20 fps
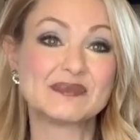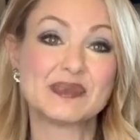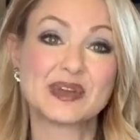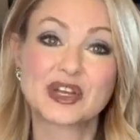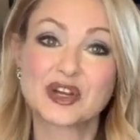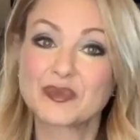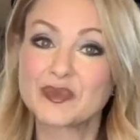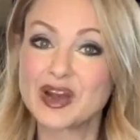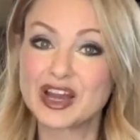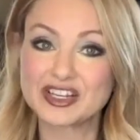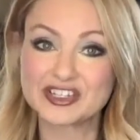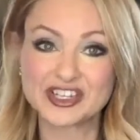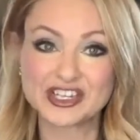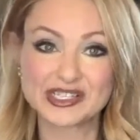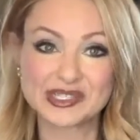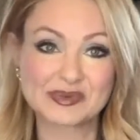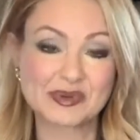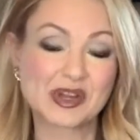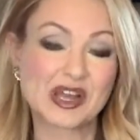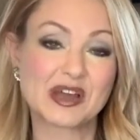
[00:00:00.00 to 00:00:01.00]
bigger
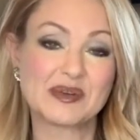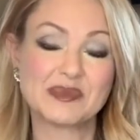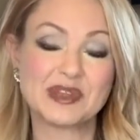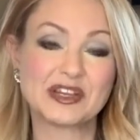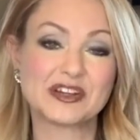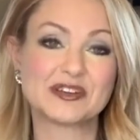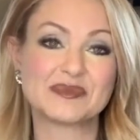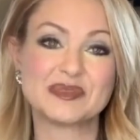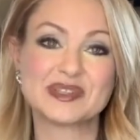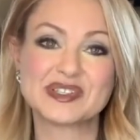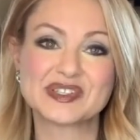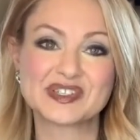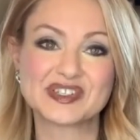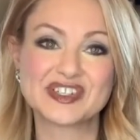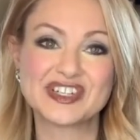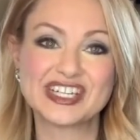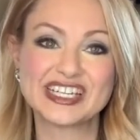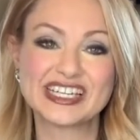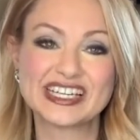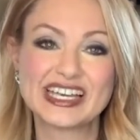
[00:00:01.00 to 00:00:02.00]
projects will come here to
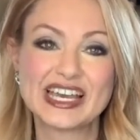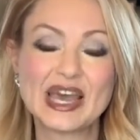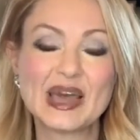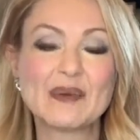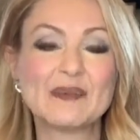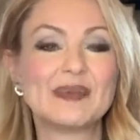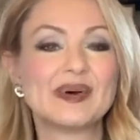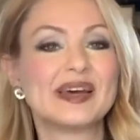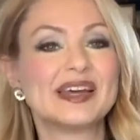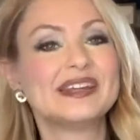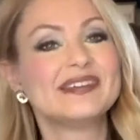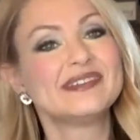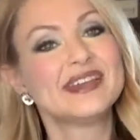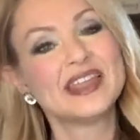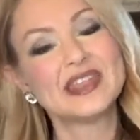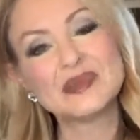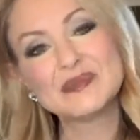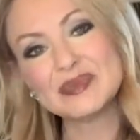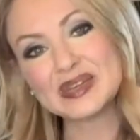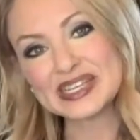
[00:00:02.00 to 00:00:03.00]
Missouri. But
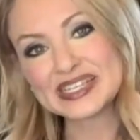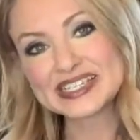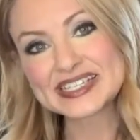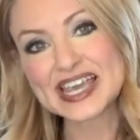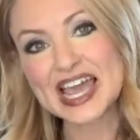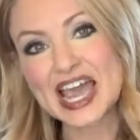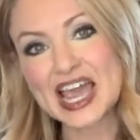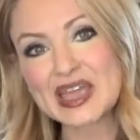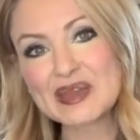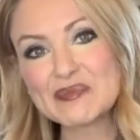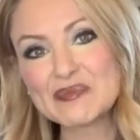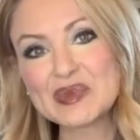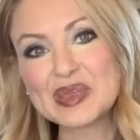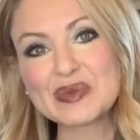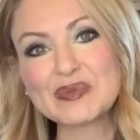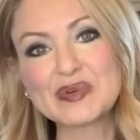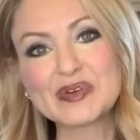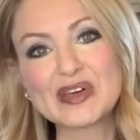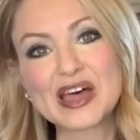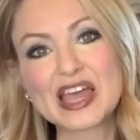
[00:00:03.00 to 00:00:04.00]
in the meantime,
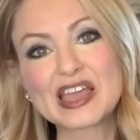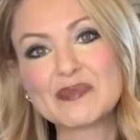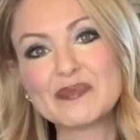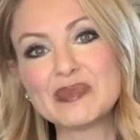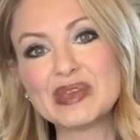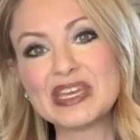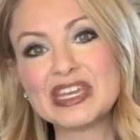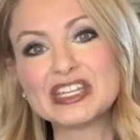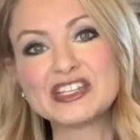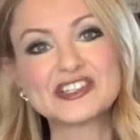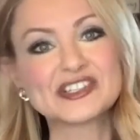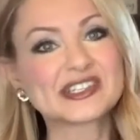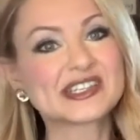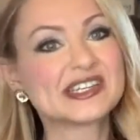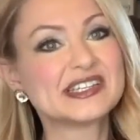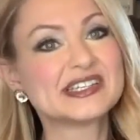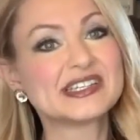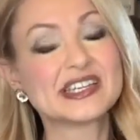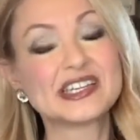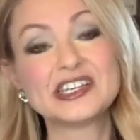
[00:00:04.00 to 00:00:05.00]
people like me just
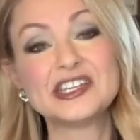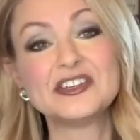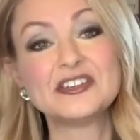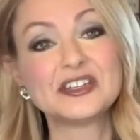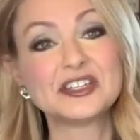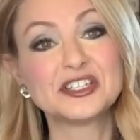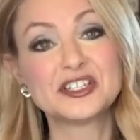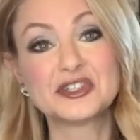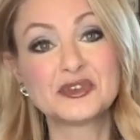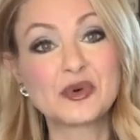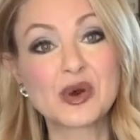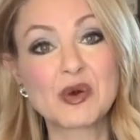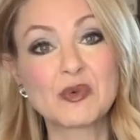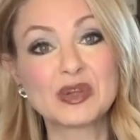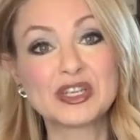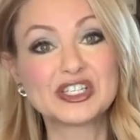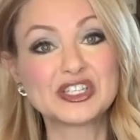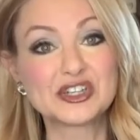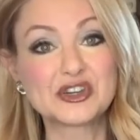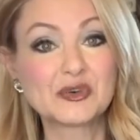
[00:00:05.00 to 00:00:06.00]
continue to do what
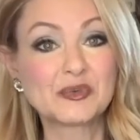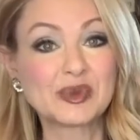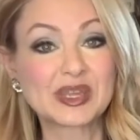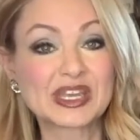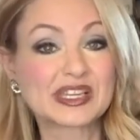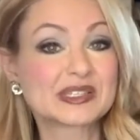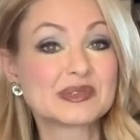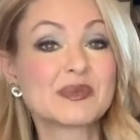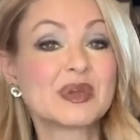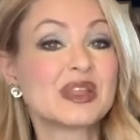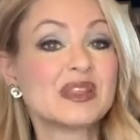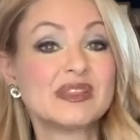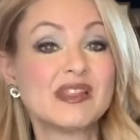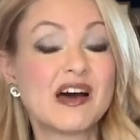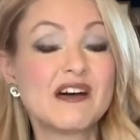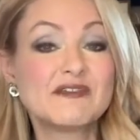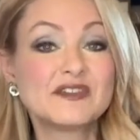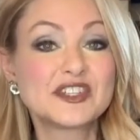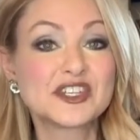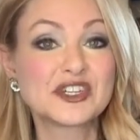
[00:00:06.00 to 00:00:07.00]
we do because we
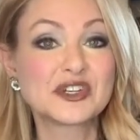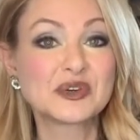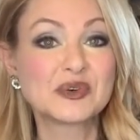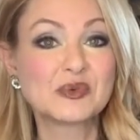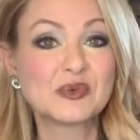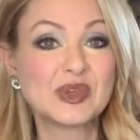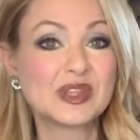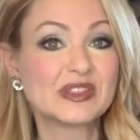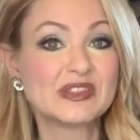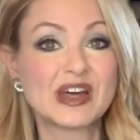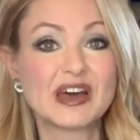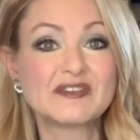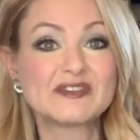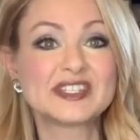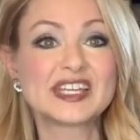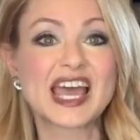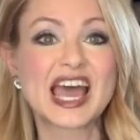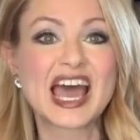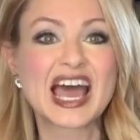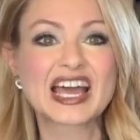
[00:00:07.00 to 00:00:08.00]
love to. We love
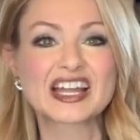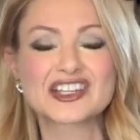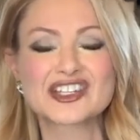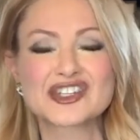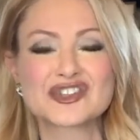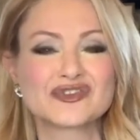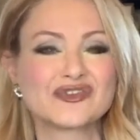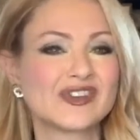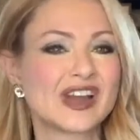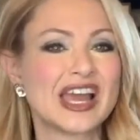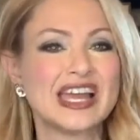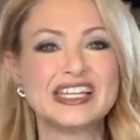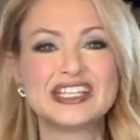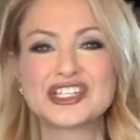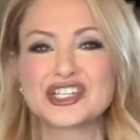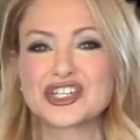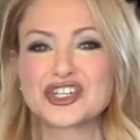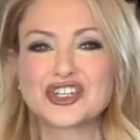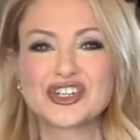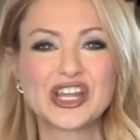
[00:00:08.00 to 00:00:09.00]
to act, to write,
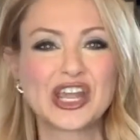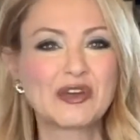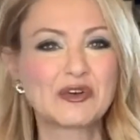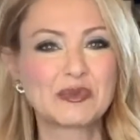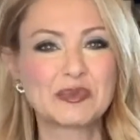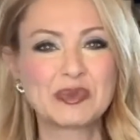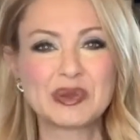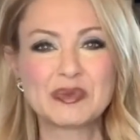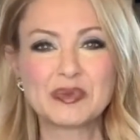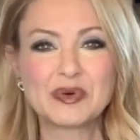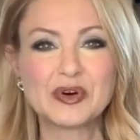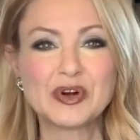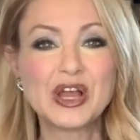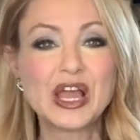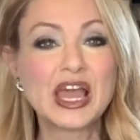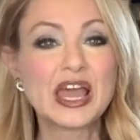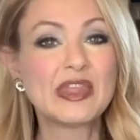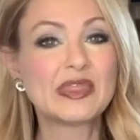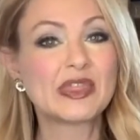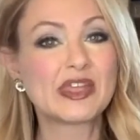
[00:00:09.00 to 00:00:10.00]
to create with people
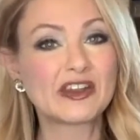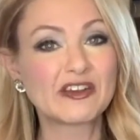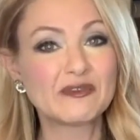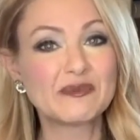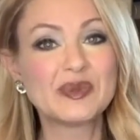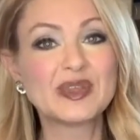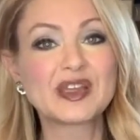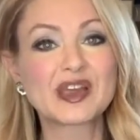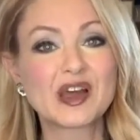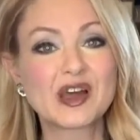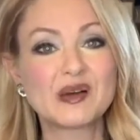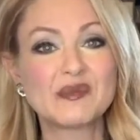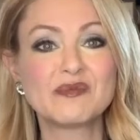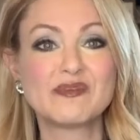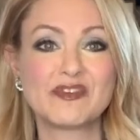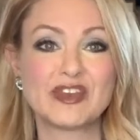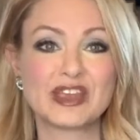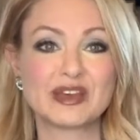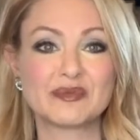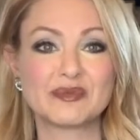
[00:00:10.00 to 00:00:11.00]
that have become
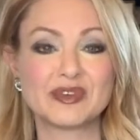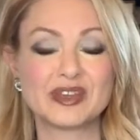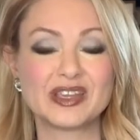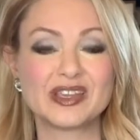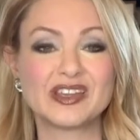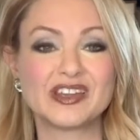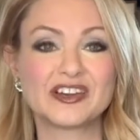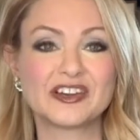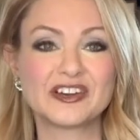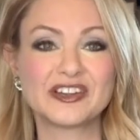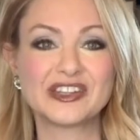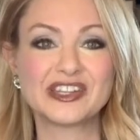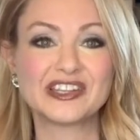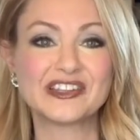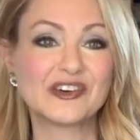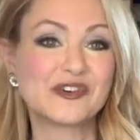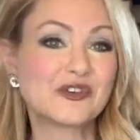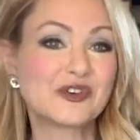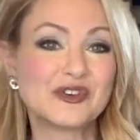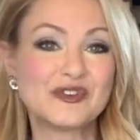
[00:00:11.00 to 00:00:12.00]
family here in the
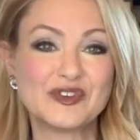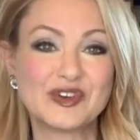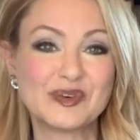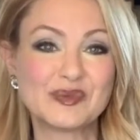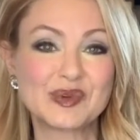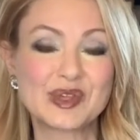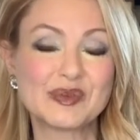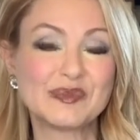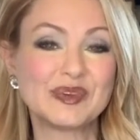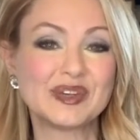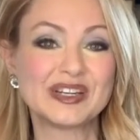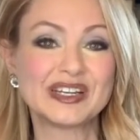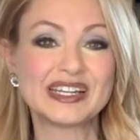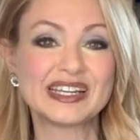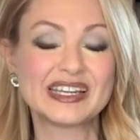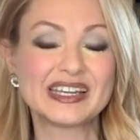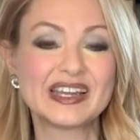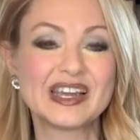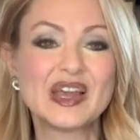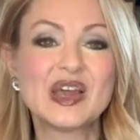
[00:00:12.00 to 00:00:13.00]
local film
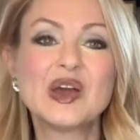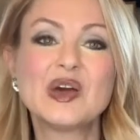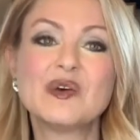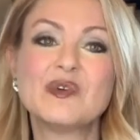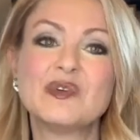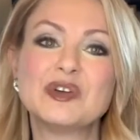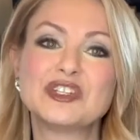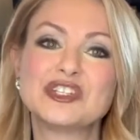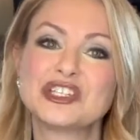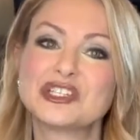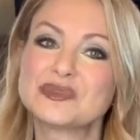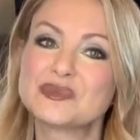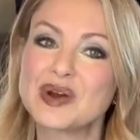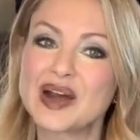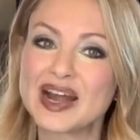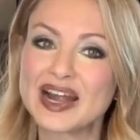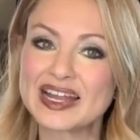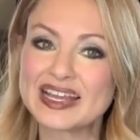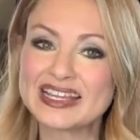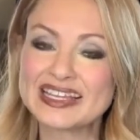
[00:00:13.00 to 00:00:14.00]
community, which is
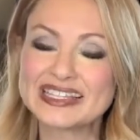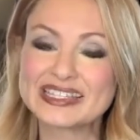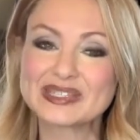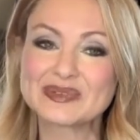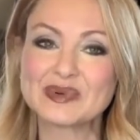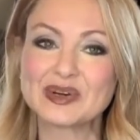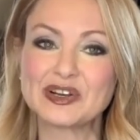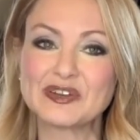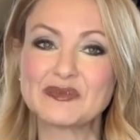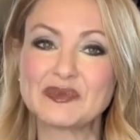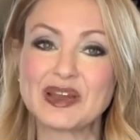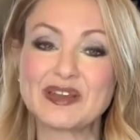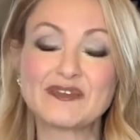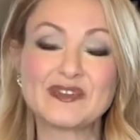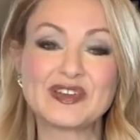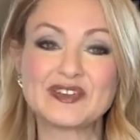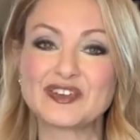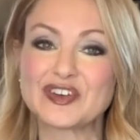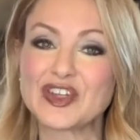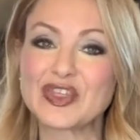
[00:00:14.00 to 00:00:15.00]
why it's one of my
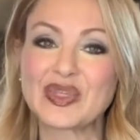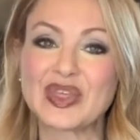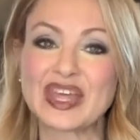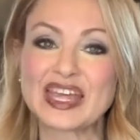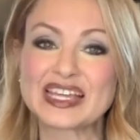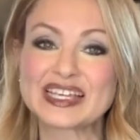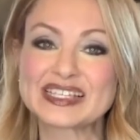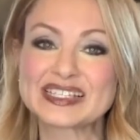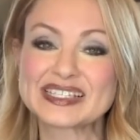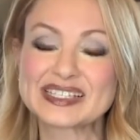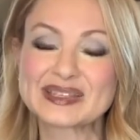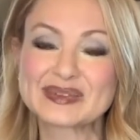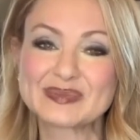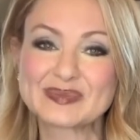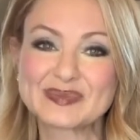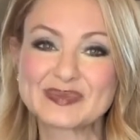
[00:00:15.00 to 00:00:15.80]
favorite things.